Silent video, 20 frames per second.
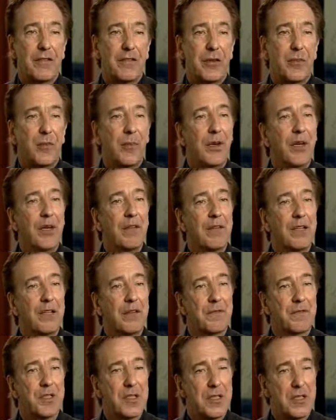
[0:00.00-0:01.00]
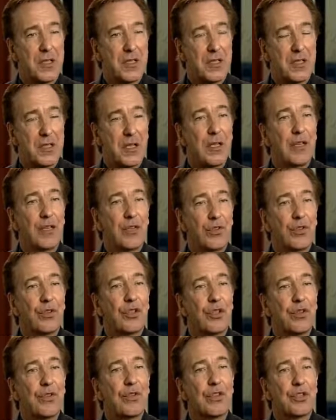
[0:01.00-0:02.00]
you're brave enough to say you'll
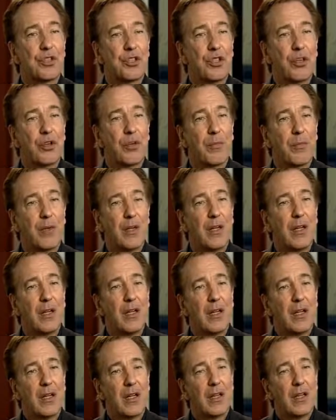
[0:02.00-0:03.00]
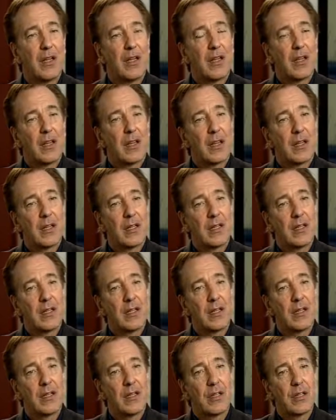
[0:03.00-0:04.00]
do the job,
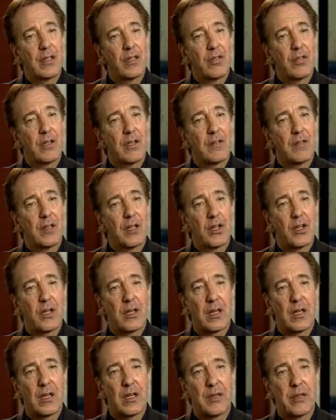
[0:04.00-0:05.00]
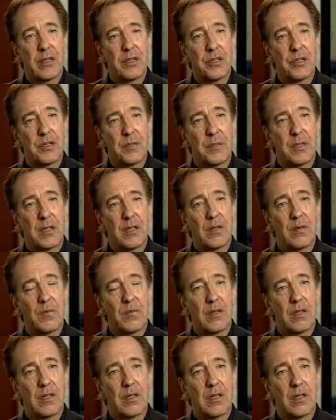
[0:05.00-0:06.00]
then you have a load of courage to begin
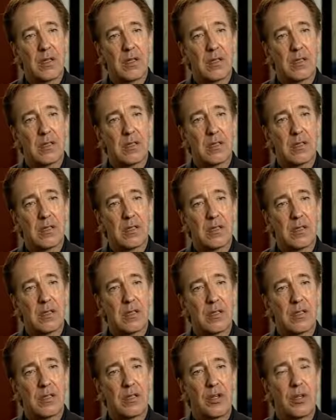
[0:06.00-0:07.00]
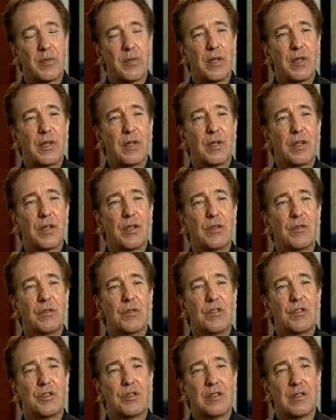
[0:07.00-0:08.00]
with, and that's going to be a
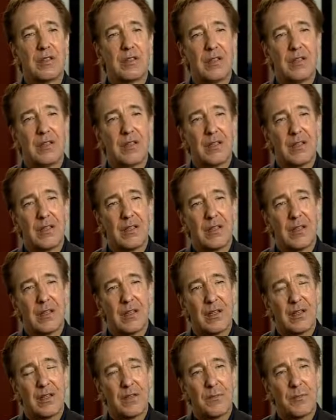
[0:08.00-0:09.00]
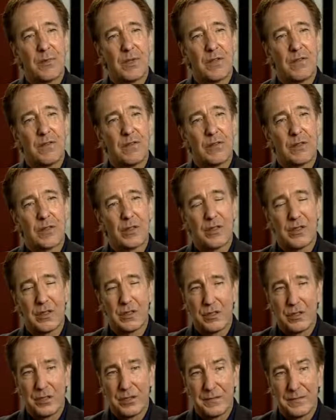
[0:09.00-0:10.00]
huge
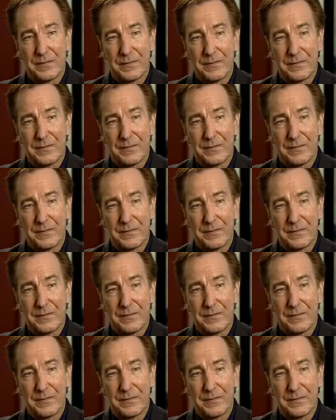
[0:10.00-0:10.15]
advantage.